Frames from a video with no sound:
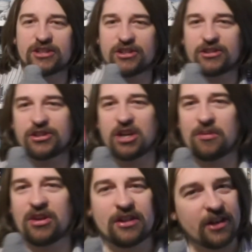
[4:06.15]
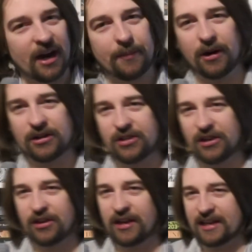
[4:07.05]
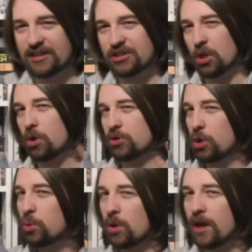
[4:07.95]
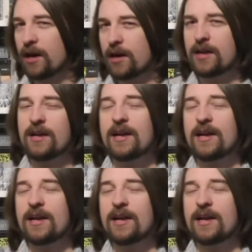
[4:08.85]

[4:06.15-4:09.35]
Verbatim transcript: this into something that I personally think is a lot cooler,